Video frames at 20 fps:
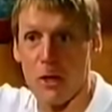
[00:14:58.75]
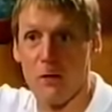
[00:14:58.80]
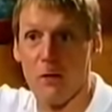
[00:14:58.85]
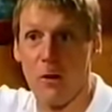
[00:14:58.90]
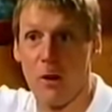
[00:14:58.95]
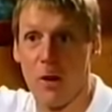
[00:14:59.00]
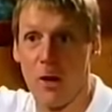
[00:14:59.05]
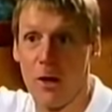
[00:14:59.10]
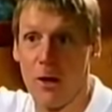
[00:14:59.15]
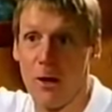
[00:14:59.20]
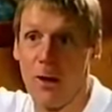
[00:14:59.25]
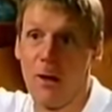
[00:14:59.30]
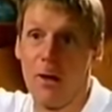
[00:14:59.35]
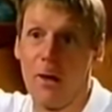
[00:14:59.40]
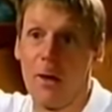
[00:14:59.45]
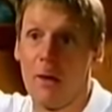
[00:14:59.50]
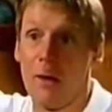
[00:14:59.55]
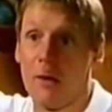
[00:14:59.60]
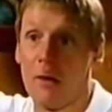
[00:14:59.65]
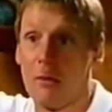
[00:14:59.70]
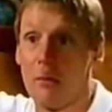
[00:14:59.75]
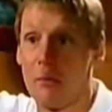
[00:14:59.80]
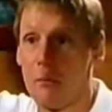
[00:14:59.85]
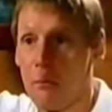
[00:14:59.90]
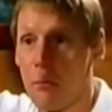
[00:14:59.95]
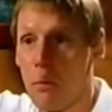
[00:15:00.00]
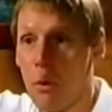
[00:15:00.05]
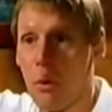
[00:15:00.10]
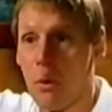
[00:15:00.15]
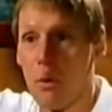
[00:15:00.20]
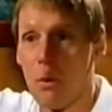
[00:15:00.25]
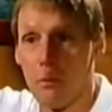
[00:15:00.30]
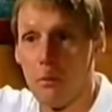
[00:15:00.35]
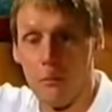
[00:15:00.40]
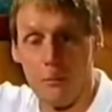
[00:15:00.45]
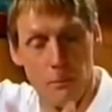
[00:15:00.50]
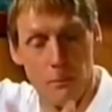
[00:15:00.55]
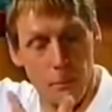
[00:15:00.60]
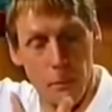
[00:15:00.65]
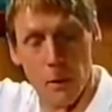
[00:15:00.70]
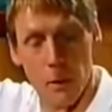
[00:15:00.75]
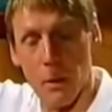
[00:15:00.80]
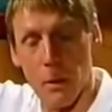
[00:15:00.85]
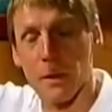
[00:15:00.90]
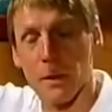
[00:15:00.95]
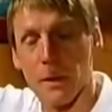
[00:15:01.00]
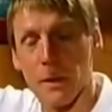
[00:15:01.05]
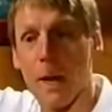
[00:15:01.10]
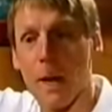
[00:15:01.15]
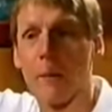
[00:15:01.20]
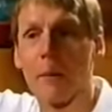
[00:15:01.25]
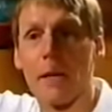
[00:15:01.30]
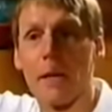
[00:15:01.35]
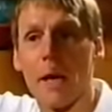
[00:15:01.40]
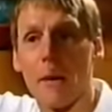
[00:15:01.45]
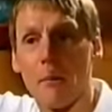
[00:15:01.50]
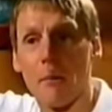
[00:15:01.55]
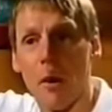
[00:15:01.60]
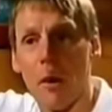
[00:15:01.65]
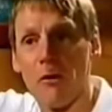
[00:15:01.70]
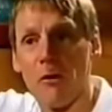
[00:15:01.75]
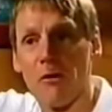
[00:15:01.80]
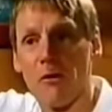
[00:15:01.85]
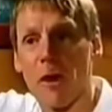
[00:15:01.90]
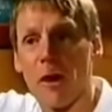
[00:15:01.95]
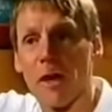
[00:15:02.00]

he's thinking, shit, he's mad with me. He thinks I've headbutted him.